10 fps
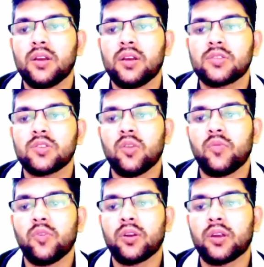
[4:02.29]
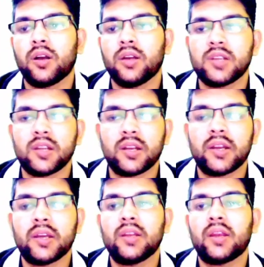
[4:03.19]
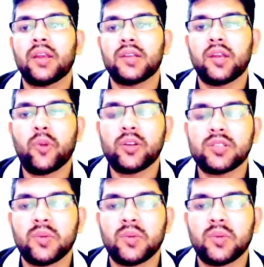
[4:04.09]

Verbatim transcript: so for uh, general category 98.7,